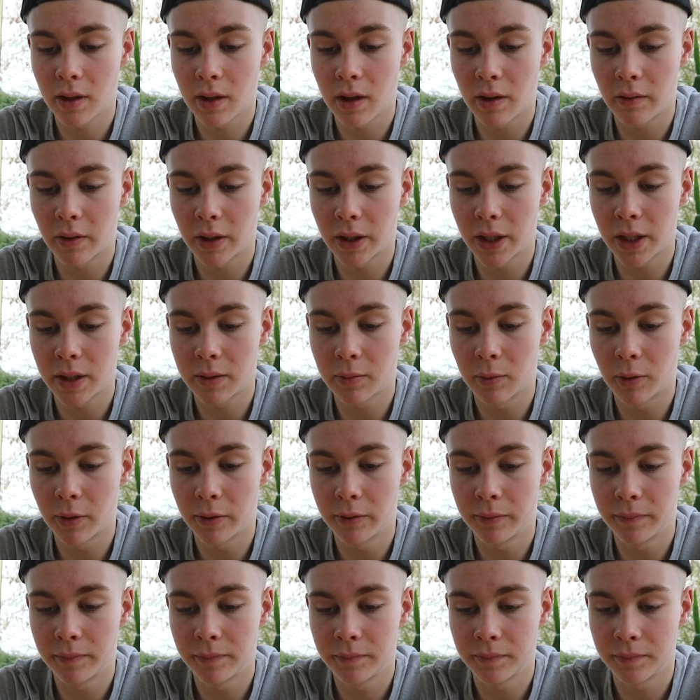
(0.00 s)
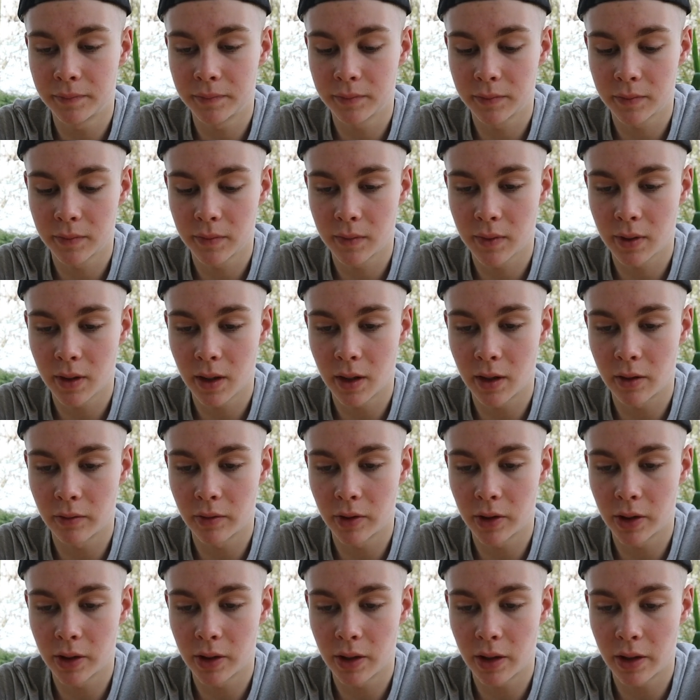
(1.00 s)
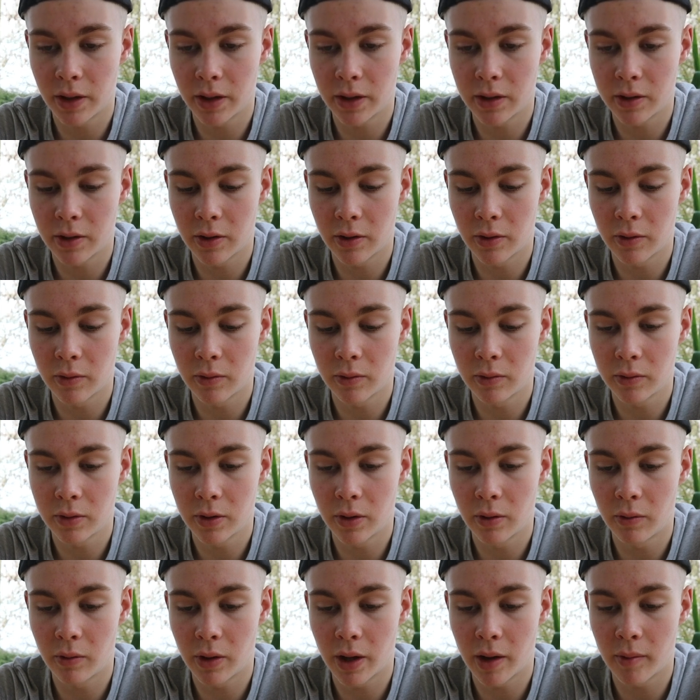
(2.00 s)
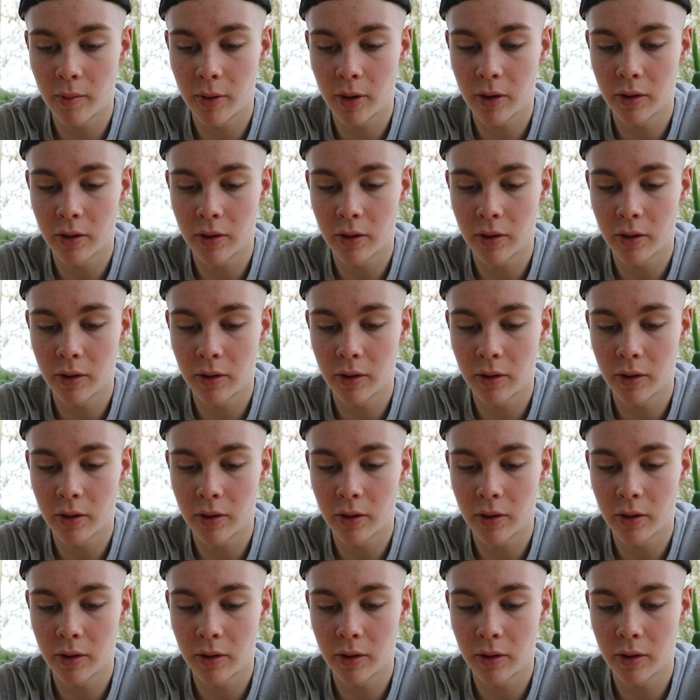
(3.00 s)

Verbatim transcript: I've had this one, another 92, two chem